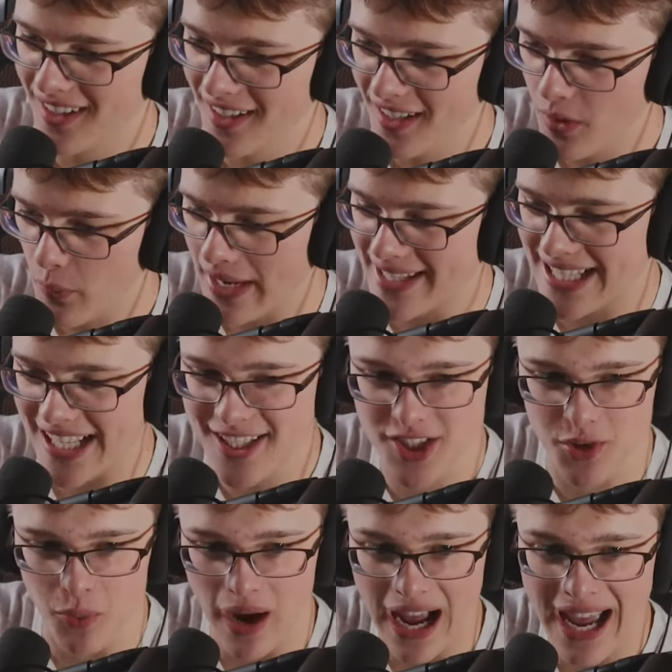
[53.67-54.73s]
Wait, is that
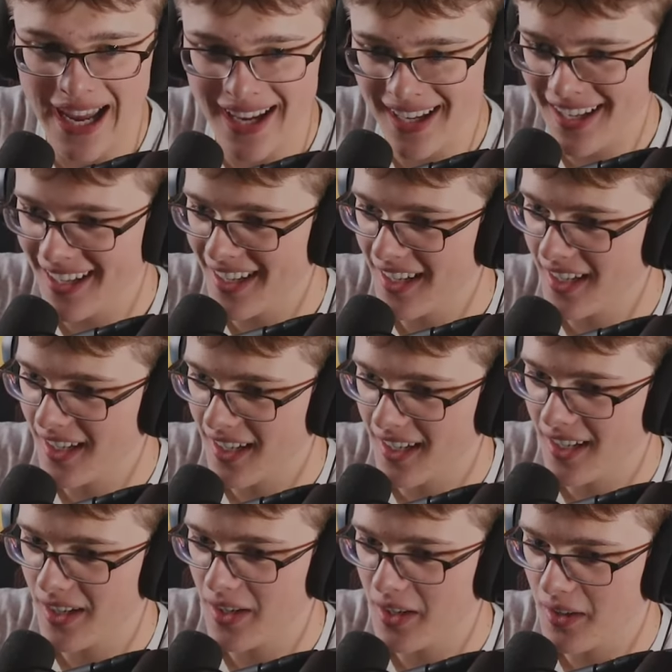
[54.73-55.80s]
Swagg?
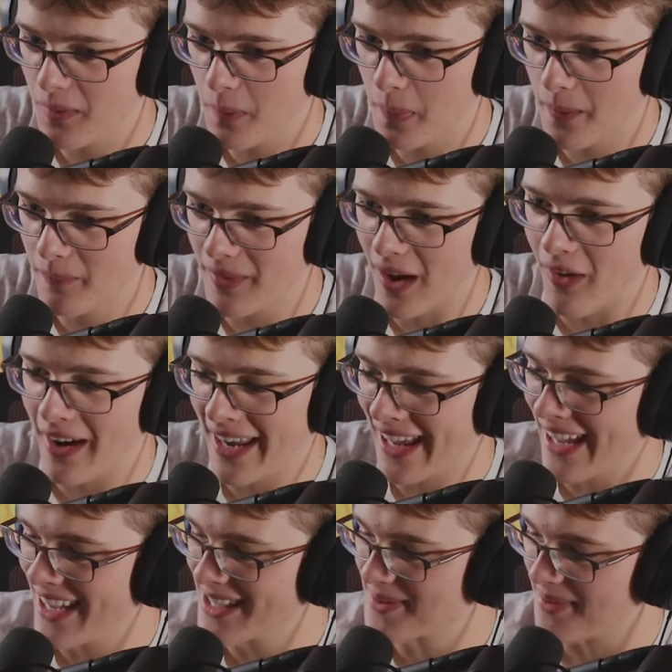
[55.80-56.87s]
No, it
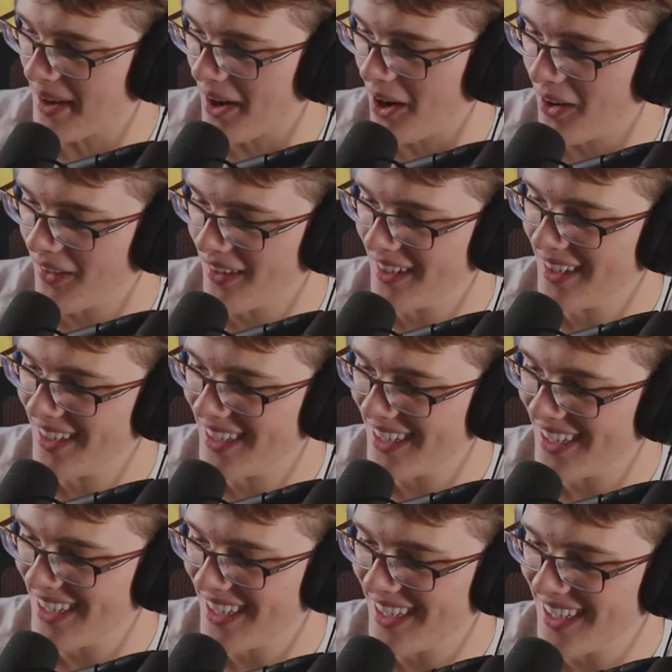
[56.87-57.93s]
is, Hello? bro. What's
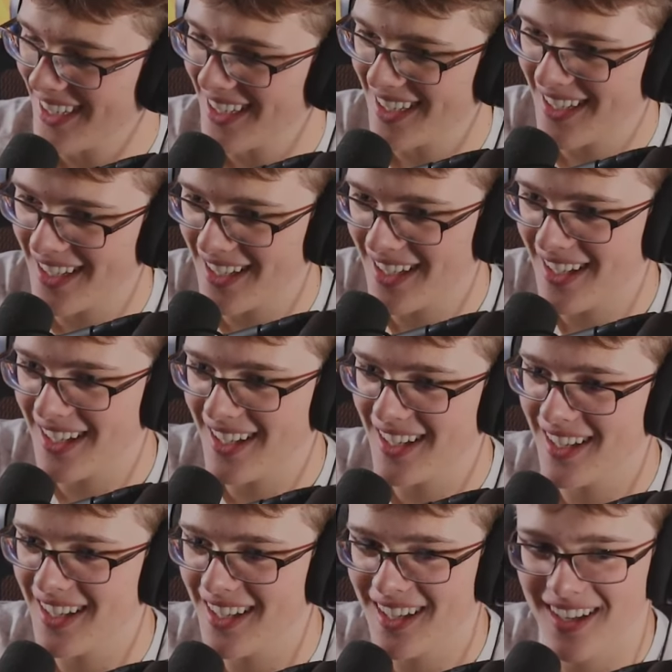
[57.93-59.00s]
your favorite
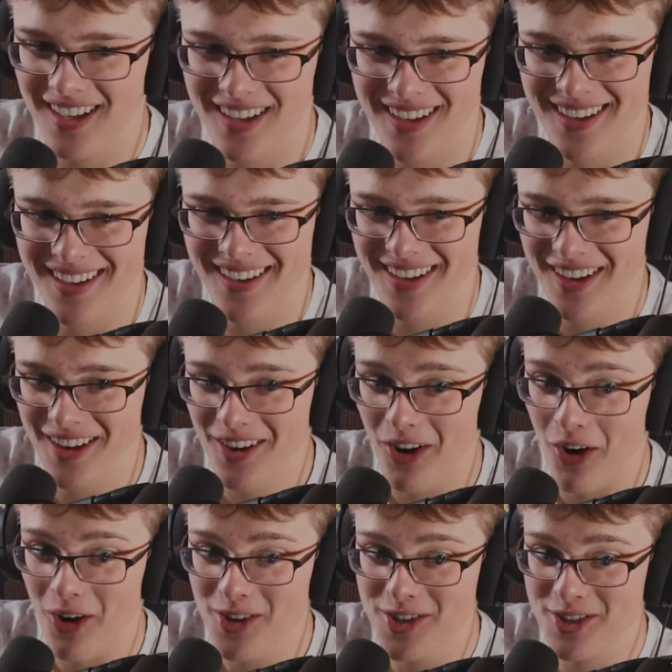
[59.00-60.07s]
place to drop?
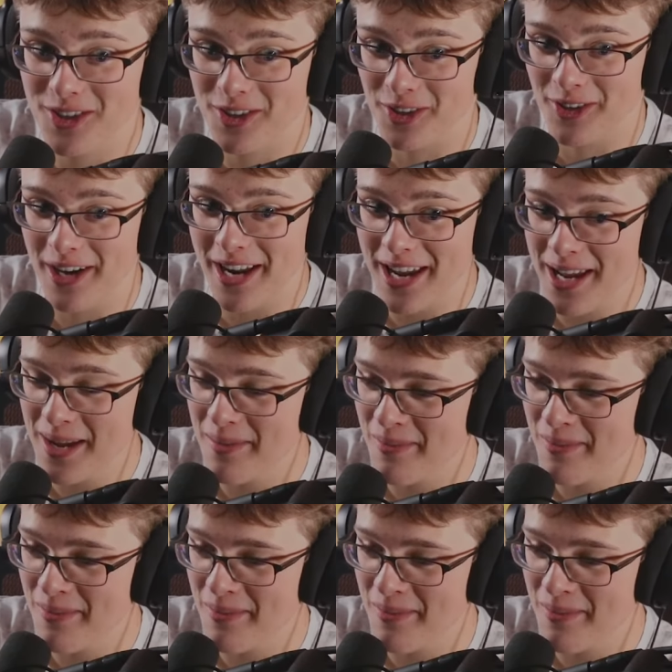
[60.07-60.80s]
Scream.